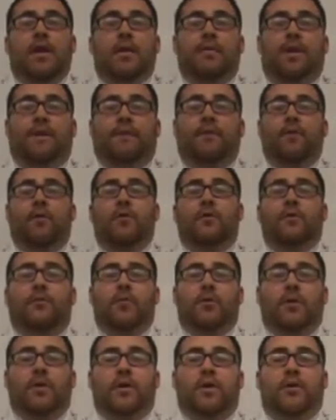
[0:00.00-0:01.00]
In my first
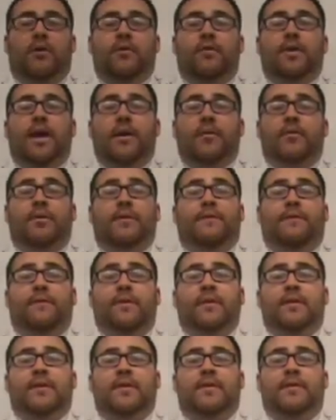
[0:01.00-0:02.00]
4 years, I was
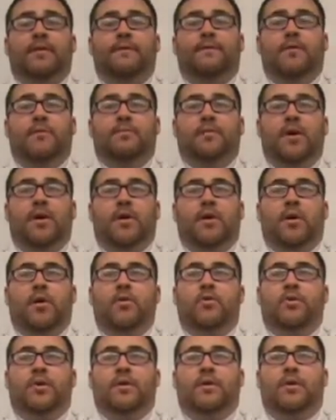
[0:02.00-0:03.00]
an assistant football
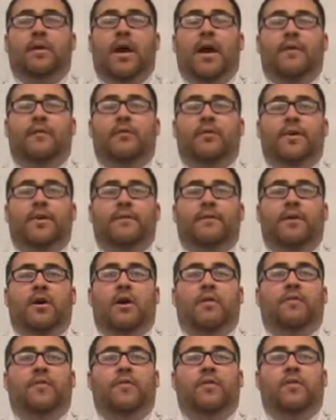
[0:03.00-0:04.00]
coach and heavily
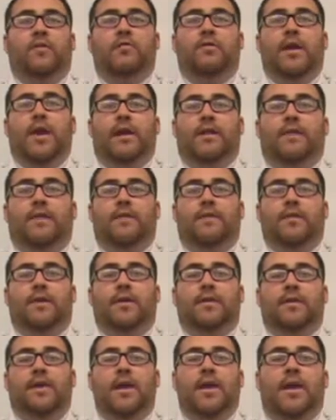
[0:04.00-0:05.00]
involved in student
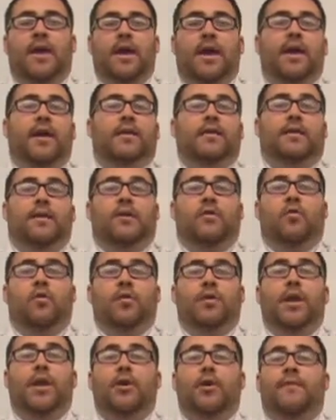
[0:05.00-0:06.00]
activities as the
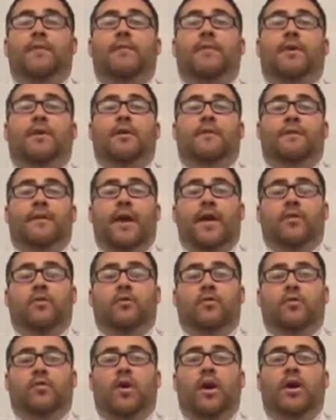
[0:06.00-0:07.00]
coordinator of the Bigger,
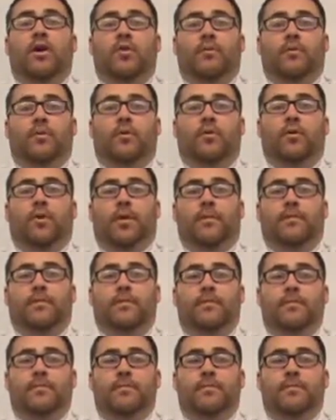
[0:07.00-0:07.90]
Faster, Stronger program.